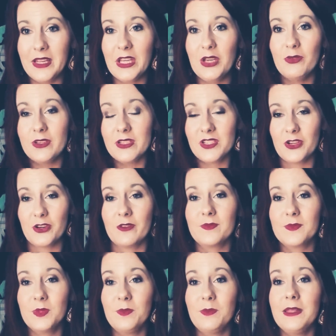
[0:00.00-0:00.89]
You
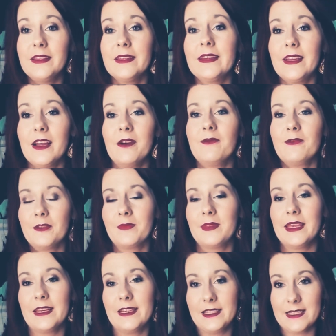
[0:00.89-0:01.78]
deserve to be lit up from
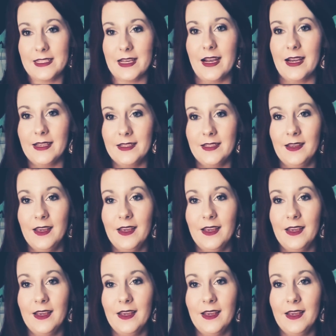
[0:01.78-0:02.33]
the inside.